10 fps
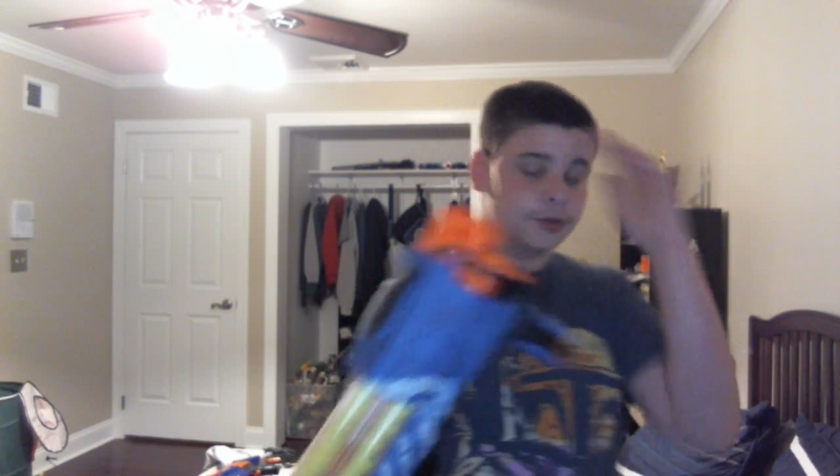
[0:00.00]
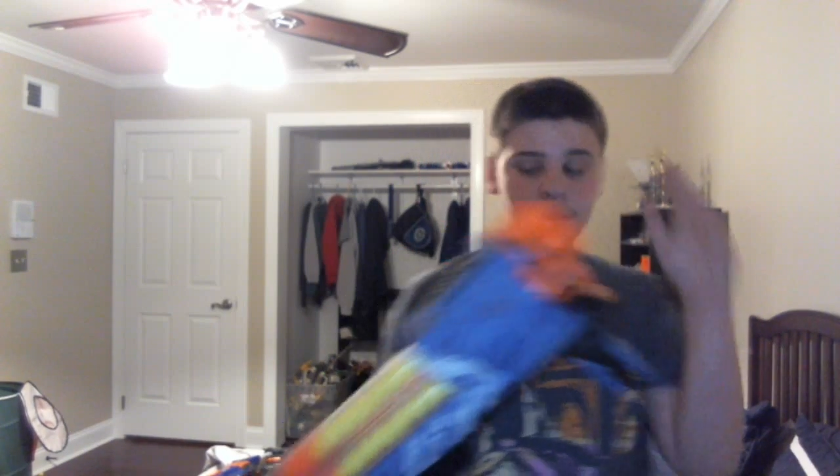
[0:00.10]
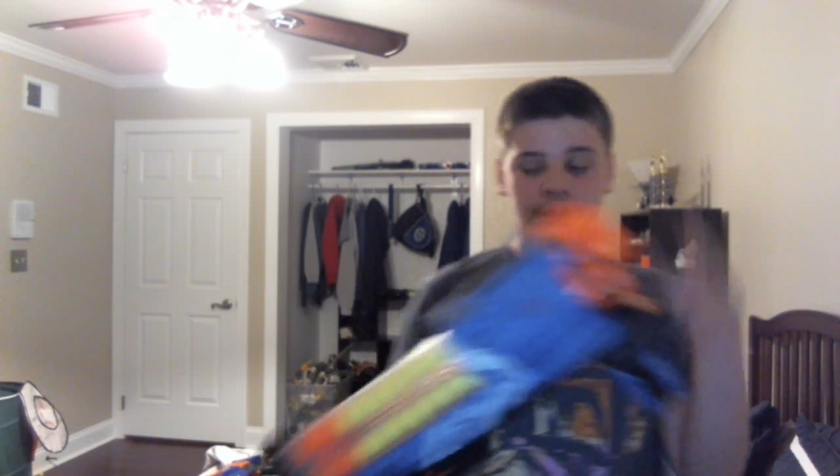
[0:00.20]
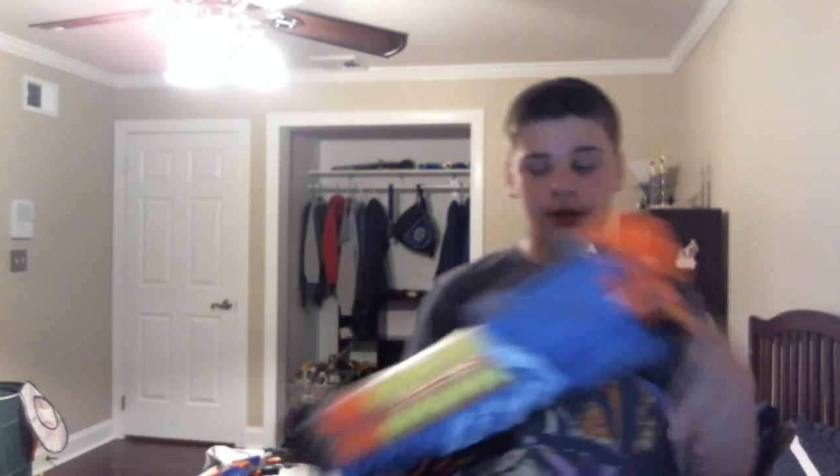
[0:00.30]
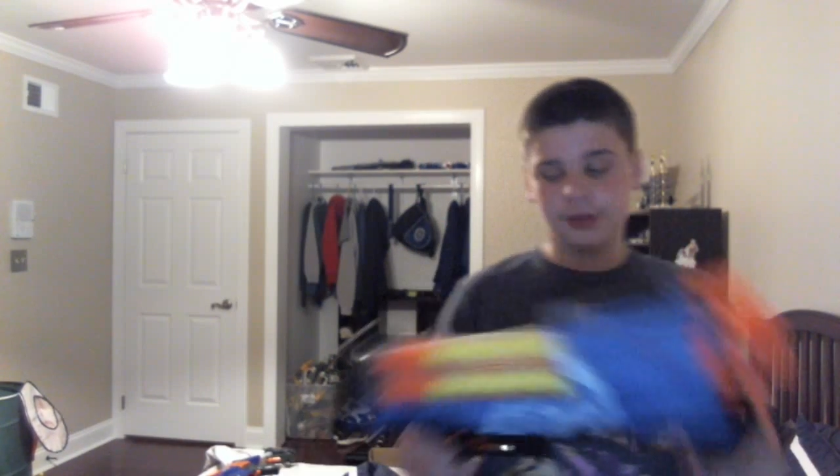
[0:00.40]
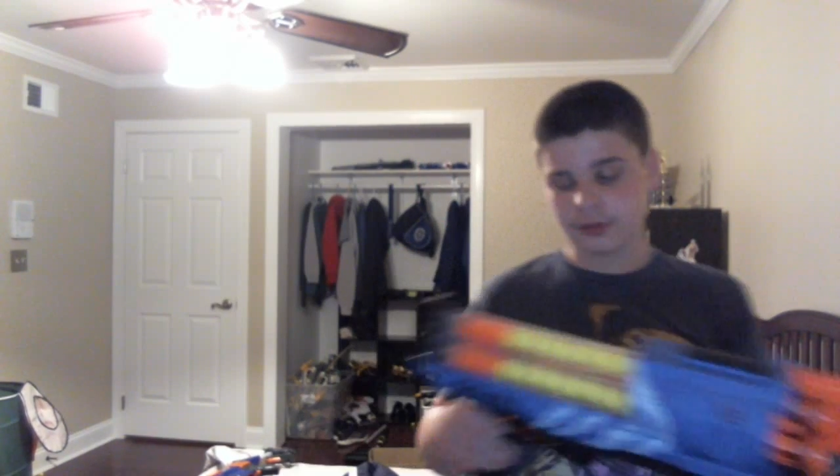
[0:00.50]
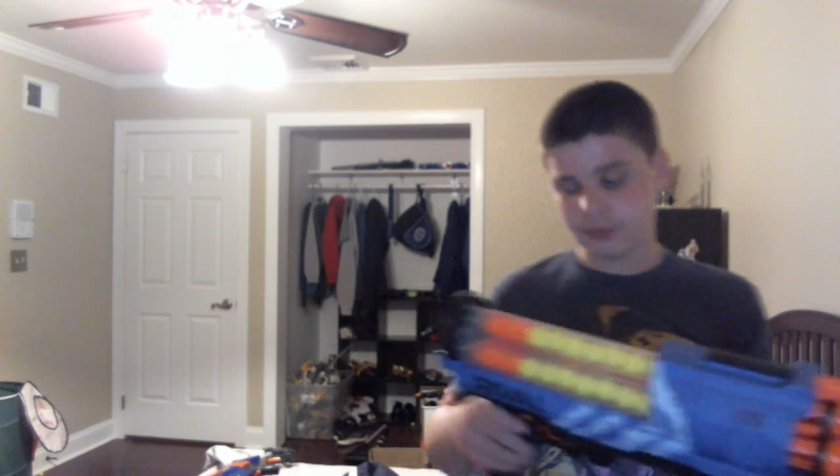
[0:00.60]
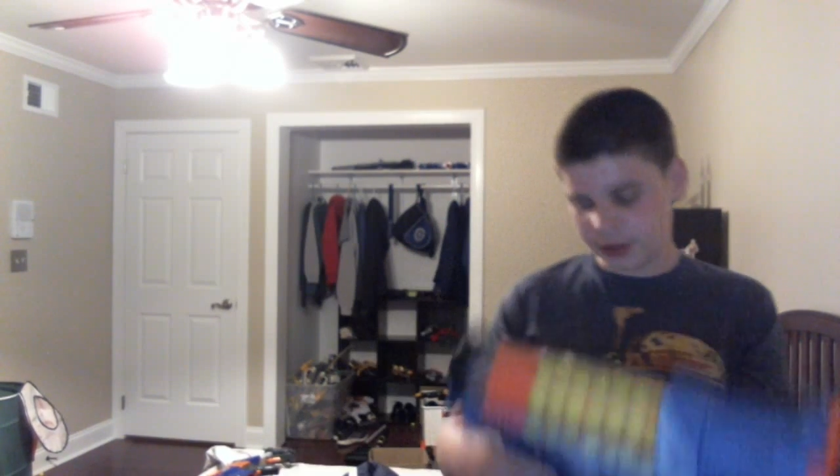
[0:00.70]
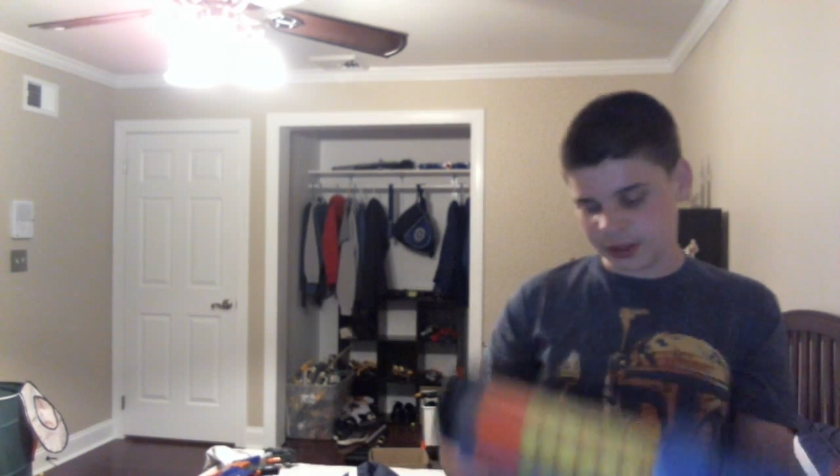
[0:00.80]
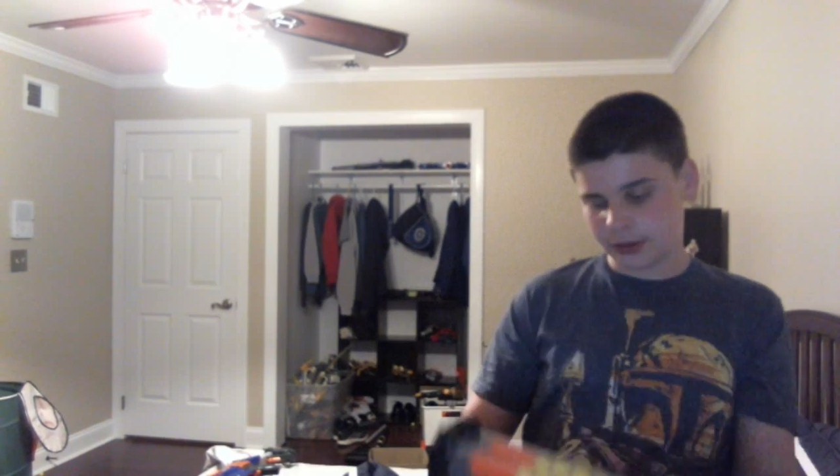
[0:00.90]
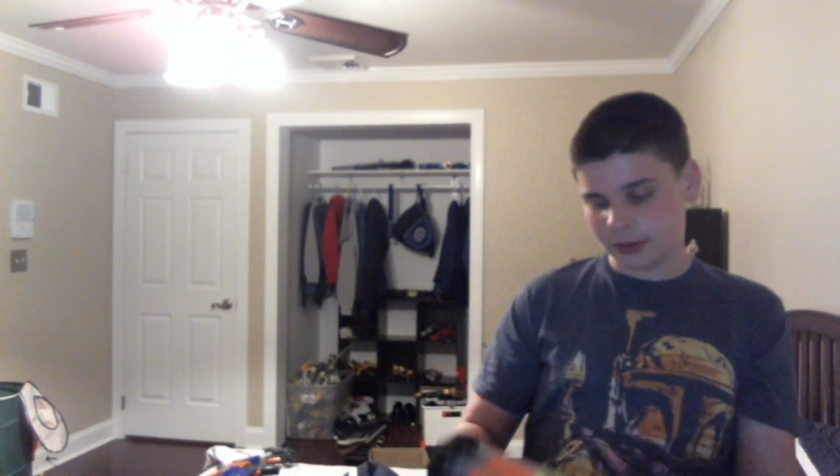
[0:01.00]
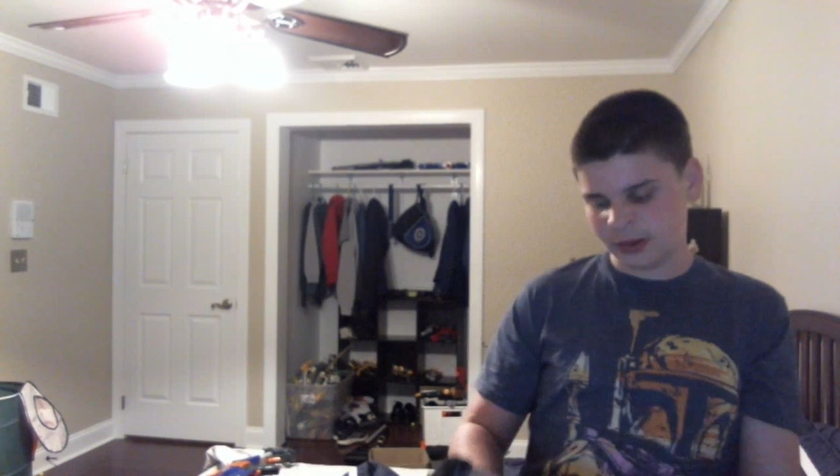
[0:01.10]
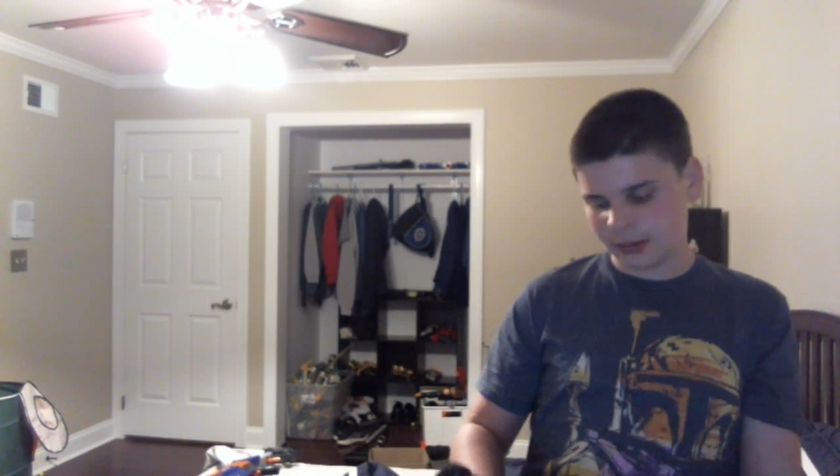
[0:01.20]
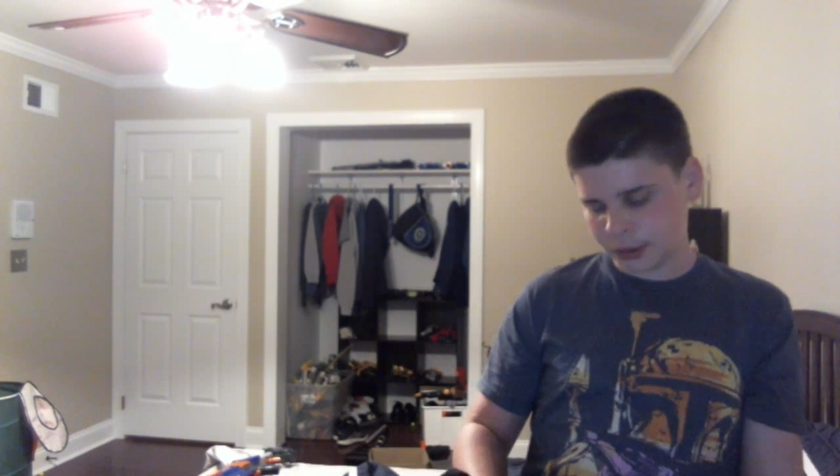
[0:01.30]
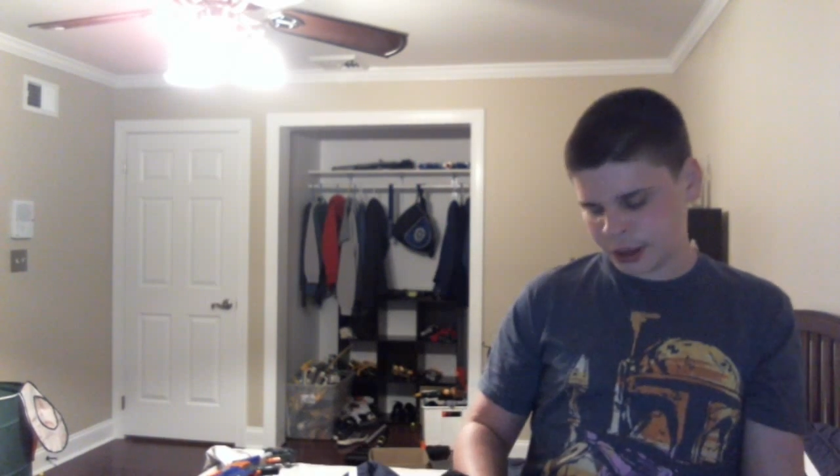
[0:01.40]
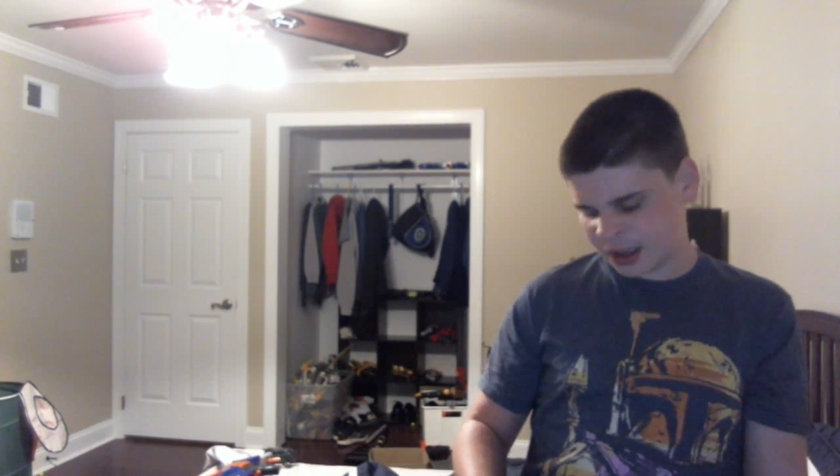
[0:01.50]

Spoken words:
for one, it looks really cool.